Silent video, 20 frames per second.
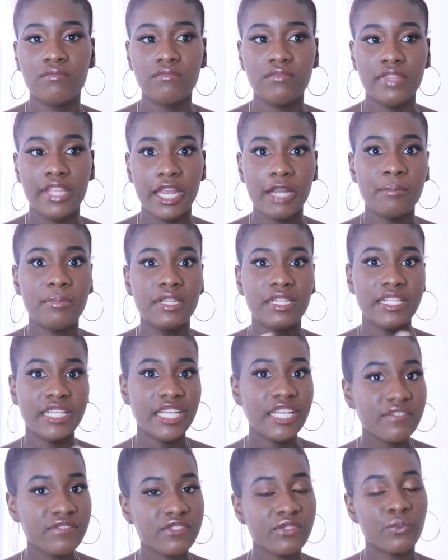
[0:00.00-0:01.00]
their
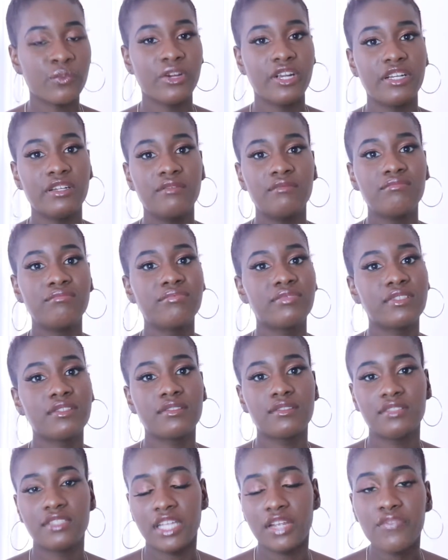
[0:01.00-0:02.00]
beliefs were
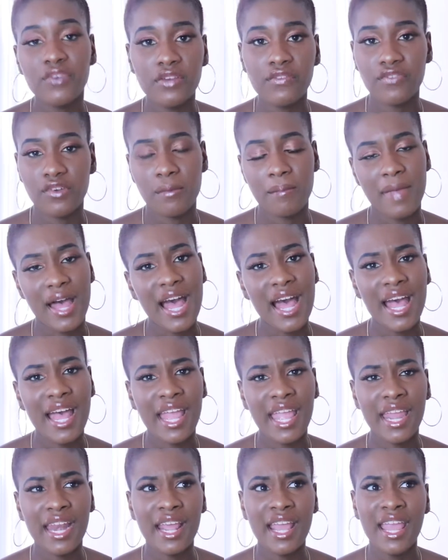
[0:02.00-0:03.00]
different from
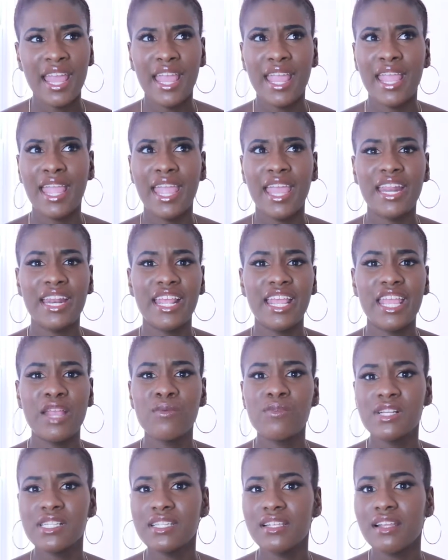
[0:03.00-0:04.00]
mine, and it
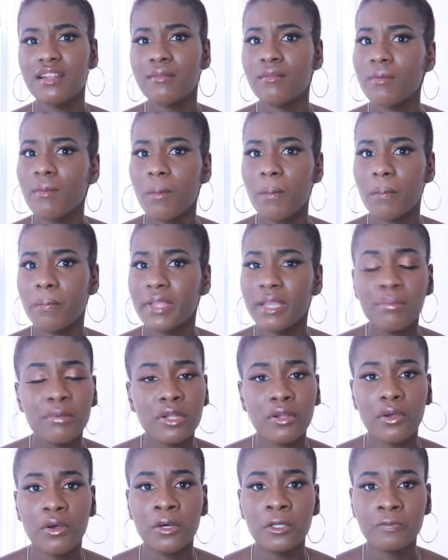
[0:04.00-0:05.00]
wasn't
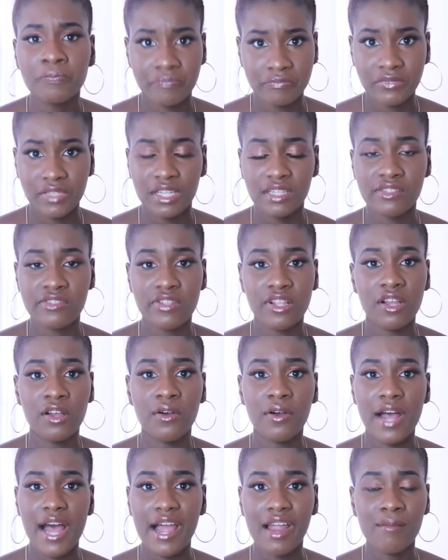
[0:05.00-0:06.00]
biblical. And
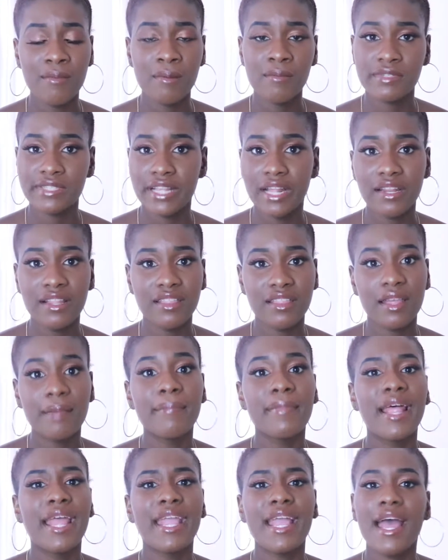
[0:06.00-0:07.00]
so I remember telling
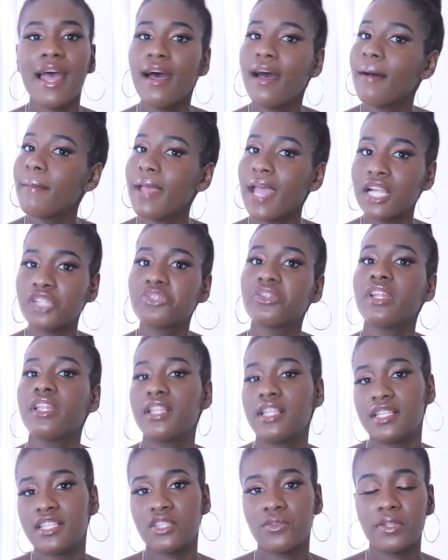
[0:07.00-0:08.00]
them actually
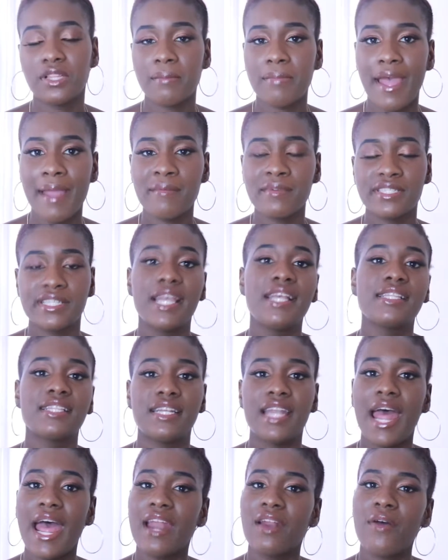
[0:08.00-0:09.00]
this is what the Bible says,
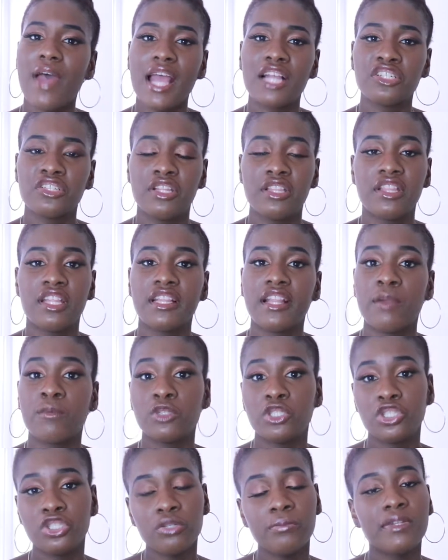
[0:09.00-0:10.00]
and I don't actually think that
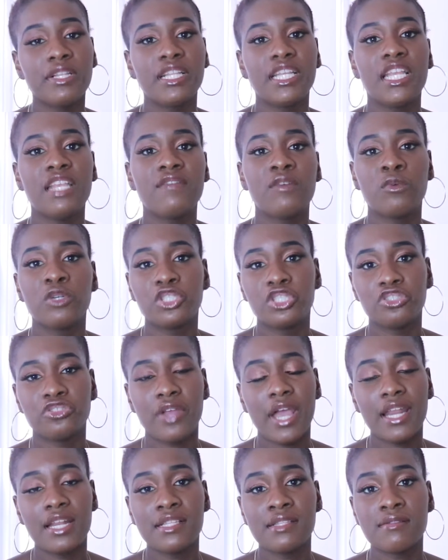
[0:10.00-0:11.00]
what you believe and what you're
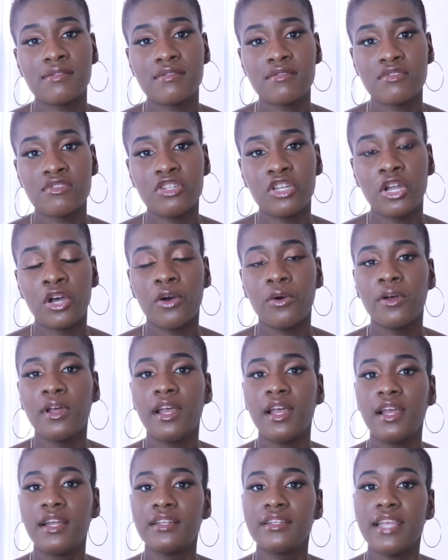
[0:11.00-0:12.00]
trying to
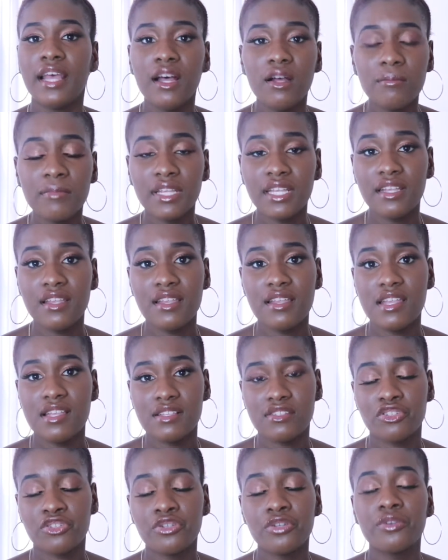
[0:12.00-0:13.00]
tell me
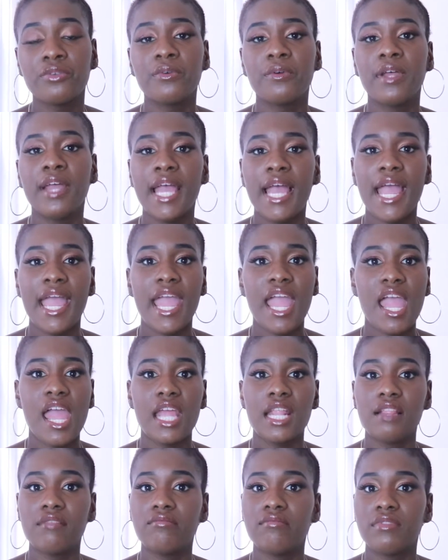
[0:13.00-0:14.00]
is true.
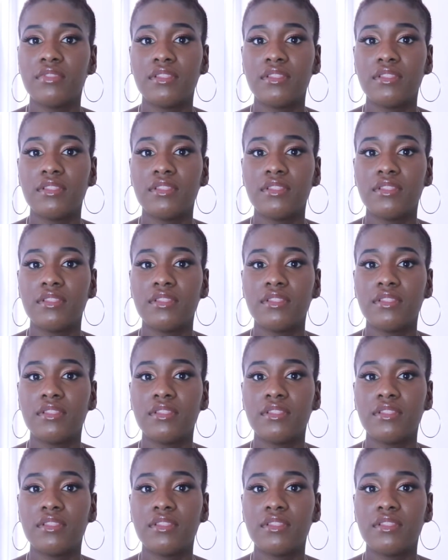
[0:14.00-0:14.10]
And